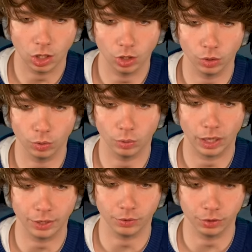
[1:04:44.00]

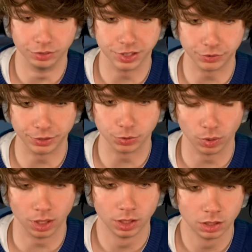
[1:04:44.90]
Oh, I don't know. Is that the right
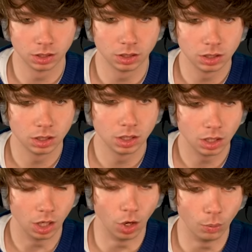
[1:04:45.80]
door?
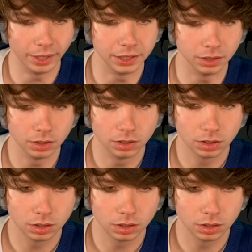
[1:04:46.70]
Oh, wait.